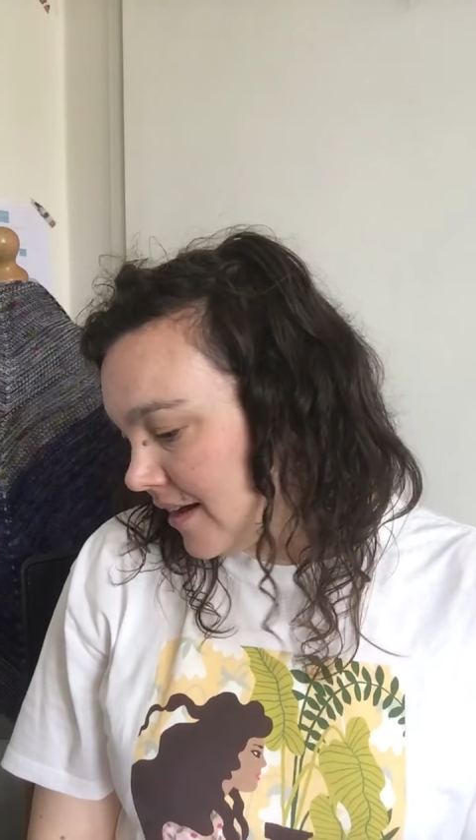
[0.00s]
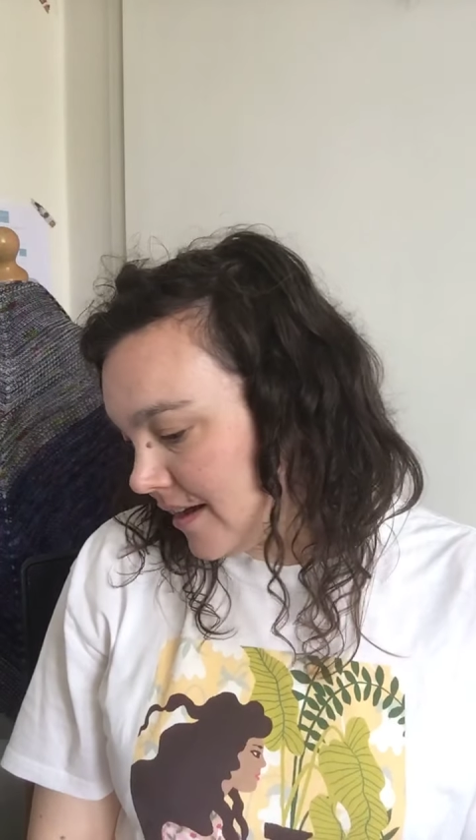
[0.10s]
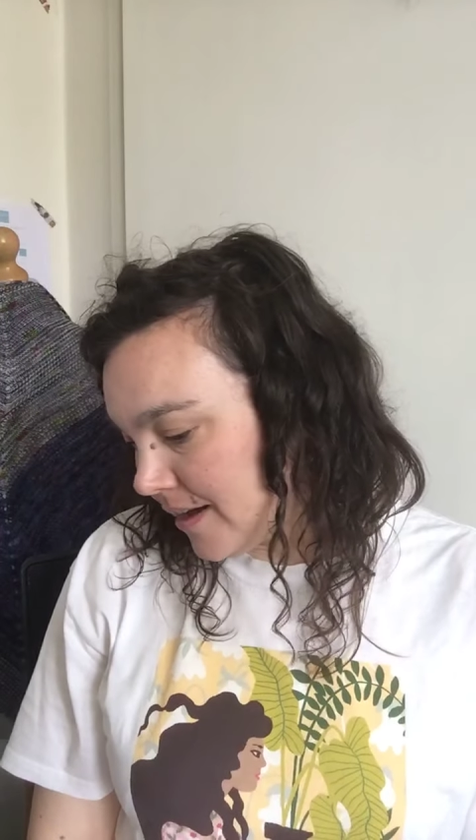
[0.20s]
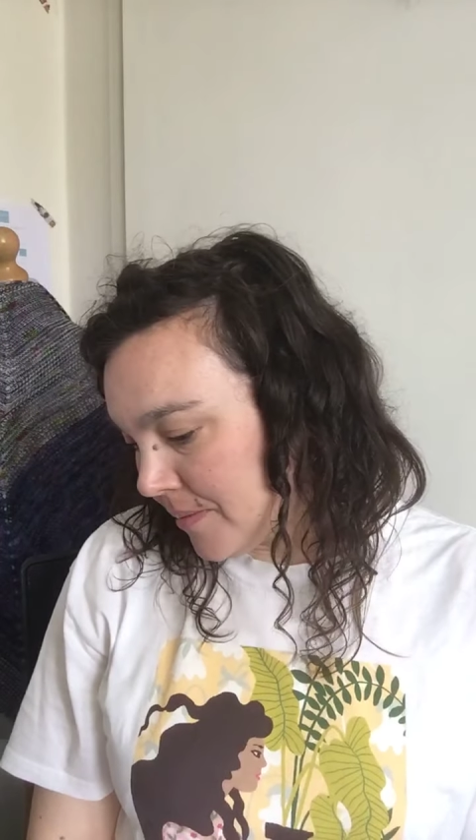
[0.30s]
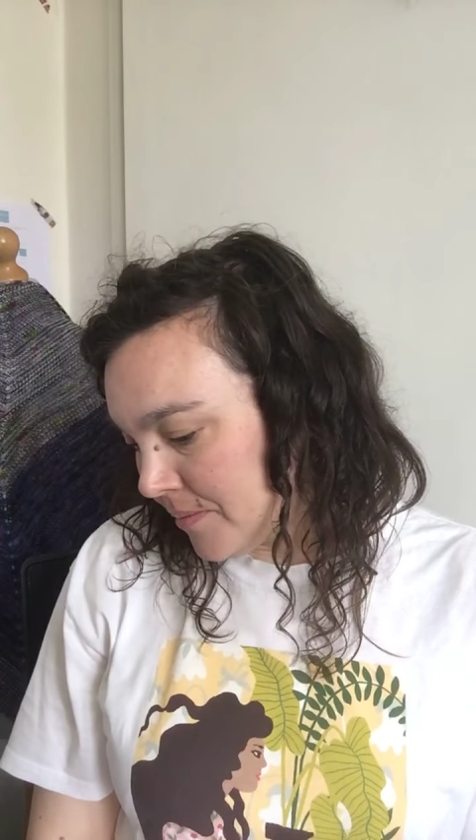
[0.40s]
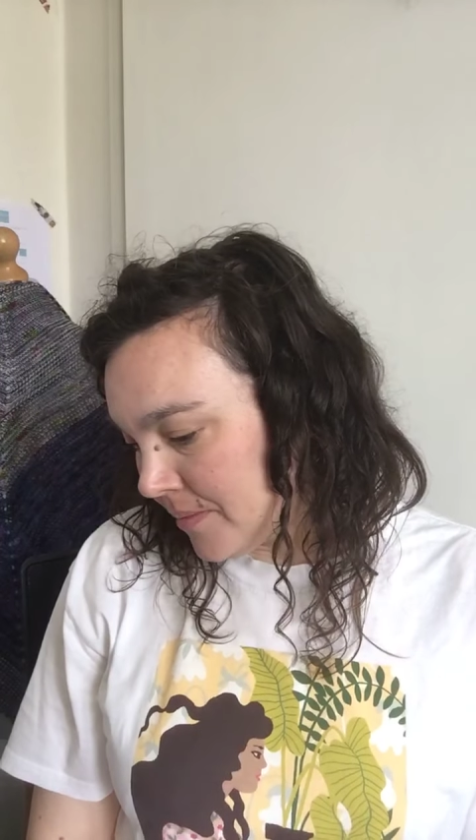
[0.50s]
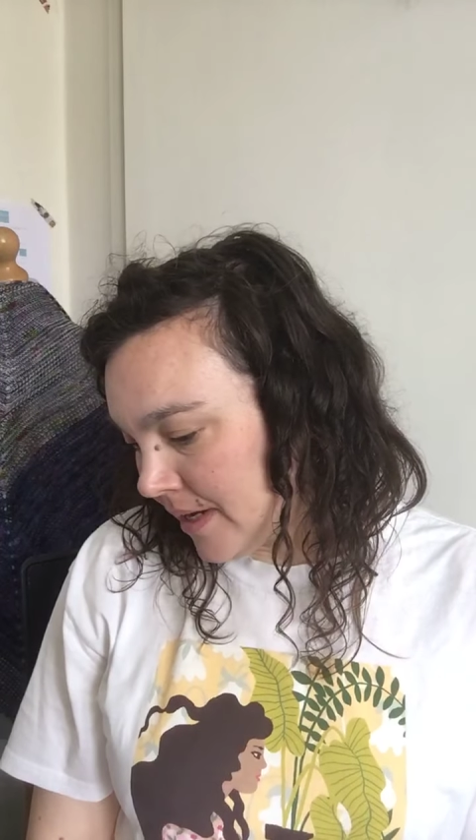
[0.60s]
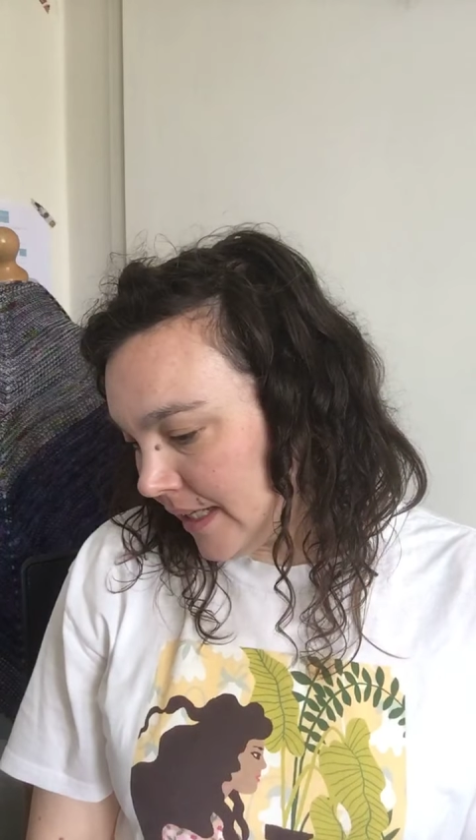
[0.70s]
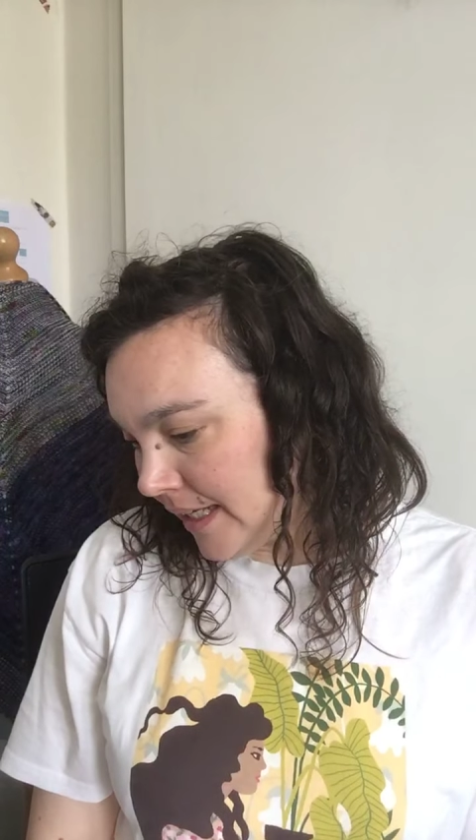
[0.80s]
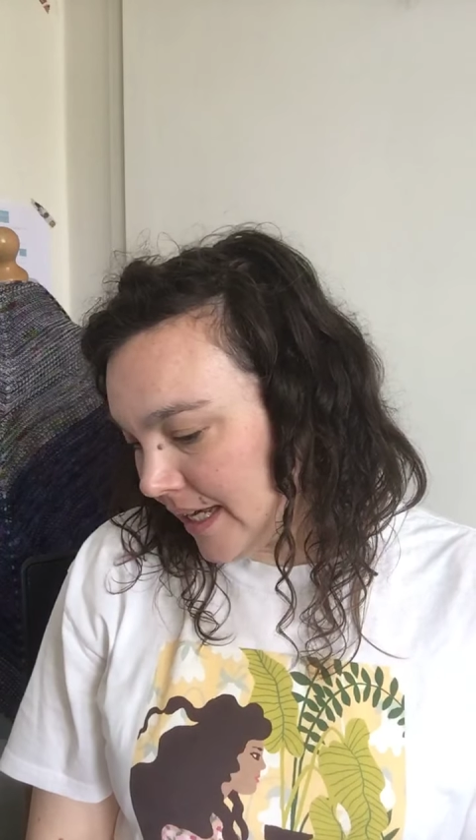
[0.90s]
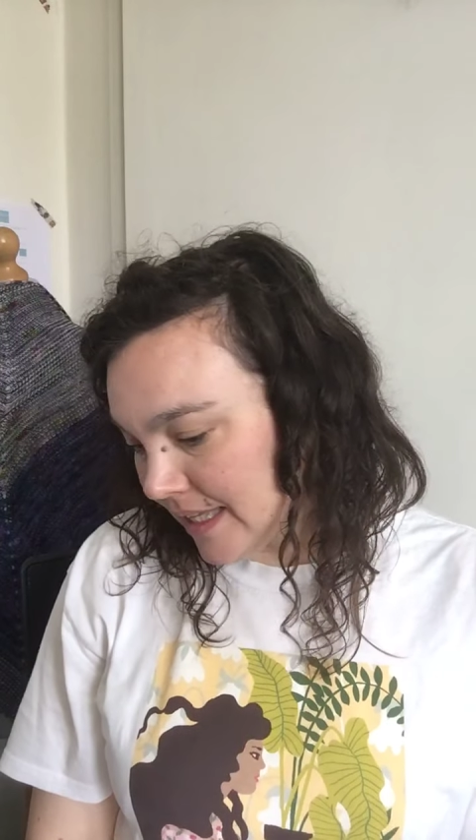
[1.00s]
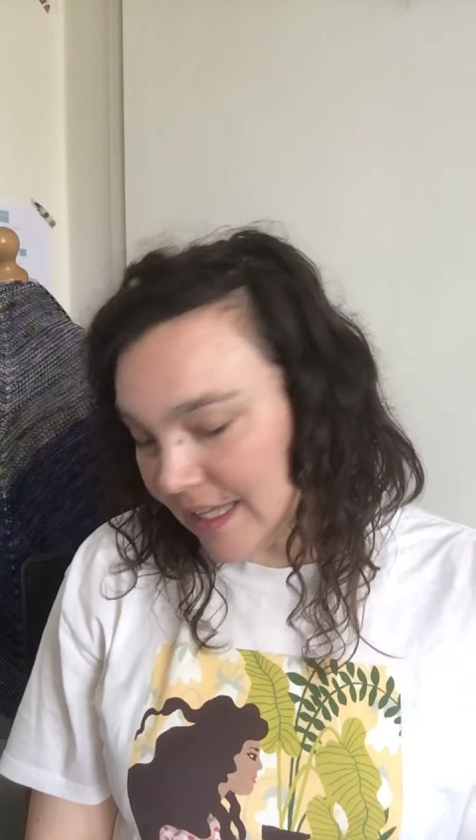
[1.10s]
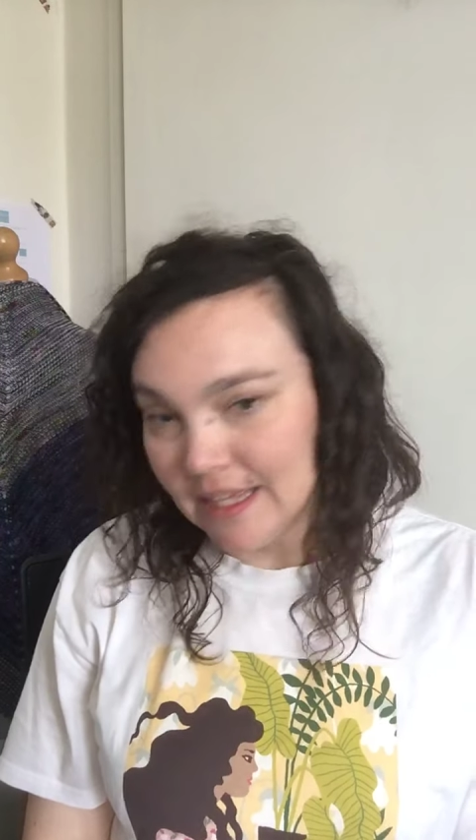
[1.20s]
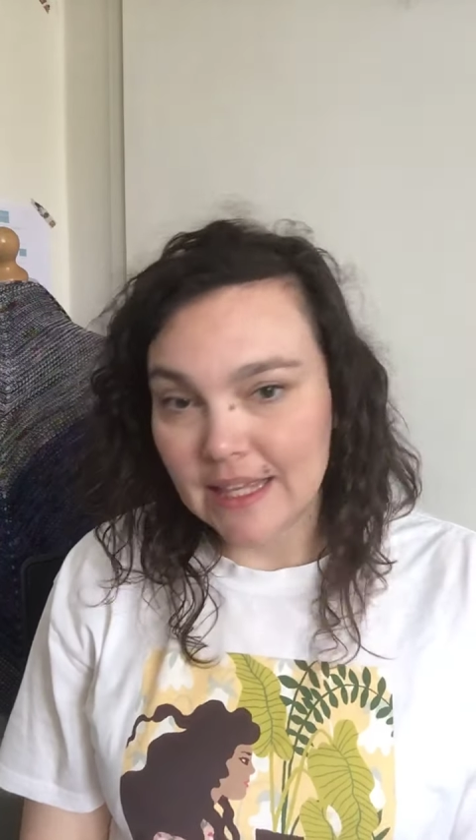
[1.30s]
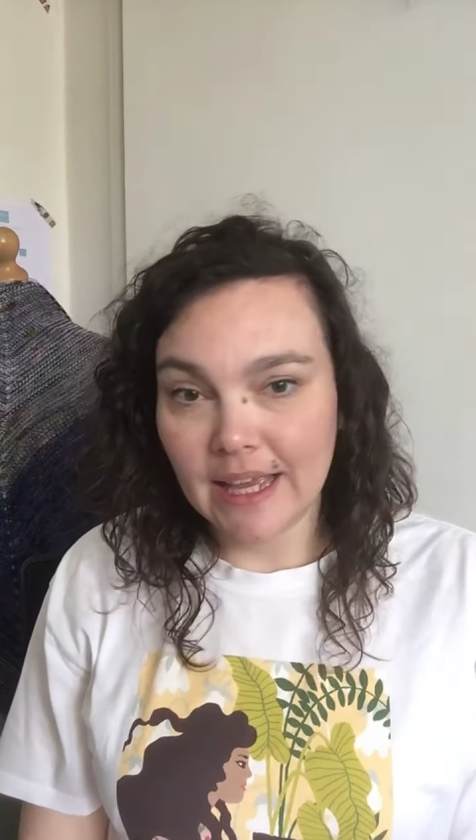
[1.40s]
And the other
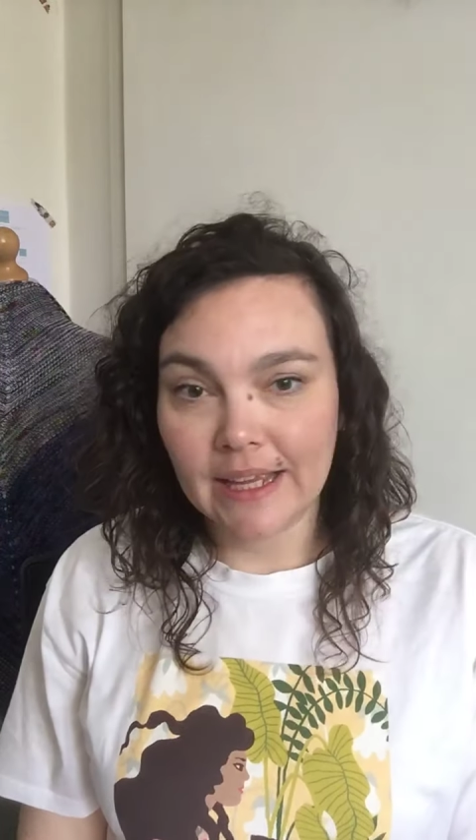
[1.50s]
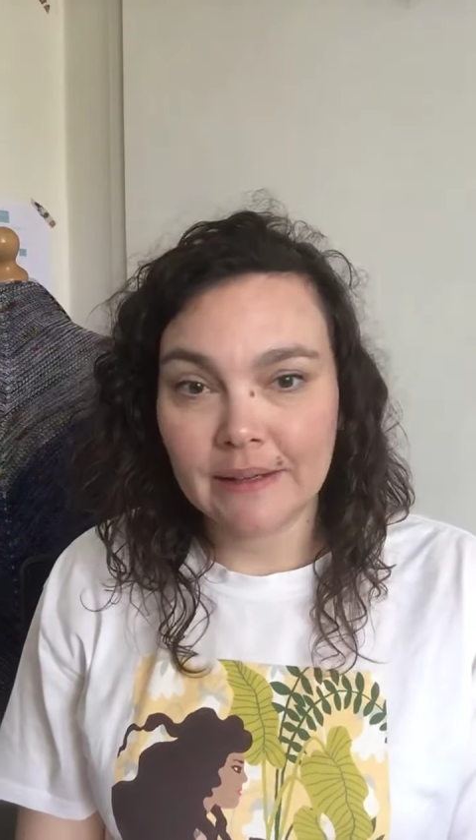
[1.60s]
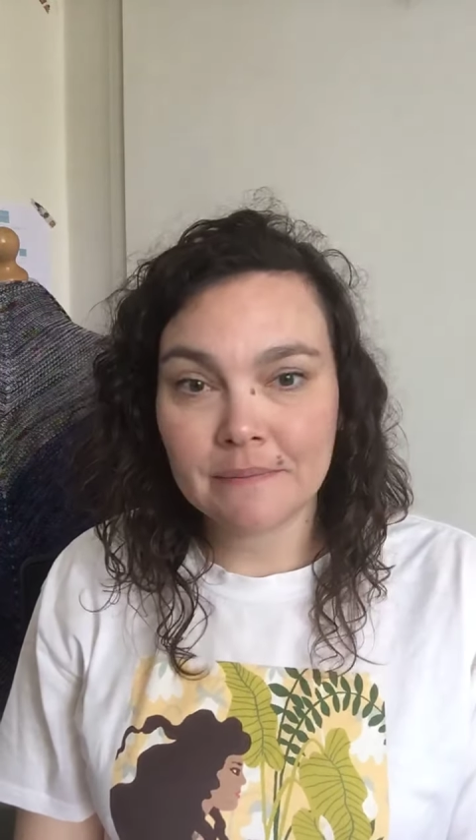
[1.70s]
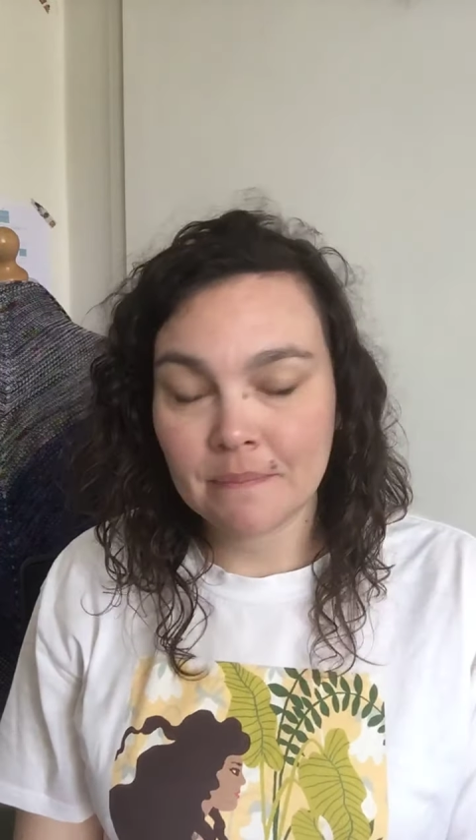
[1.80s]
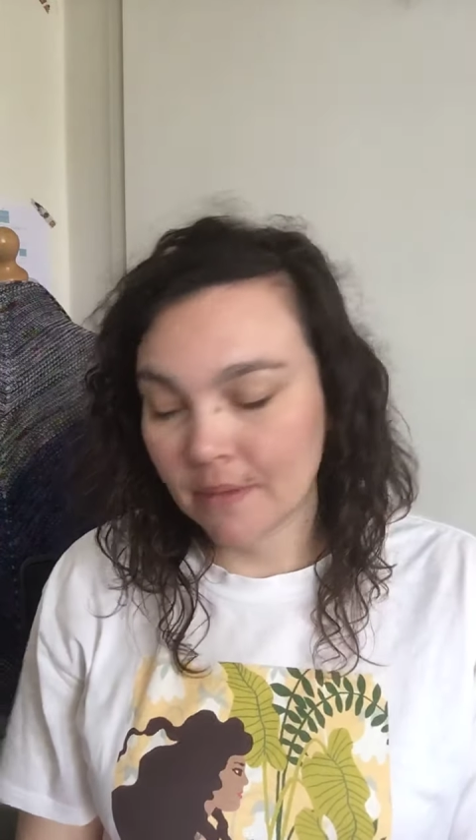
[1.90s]
thing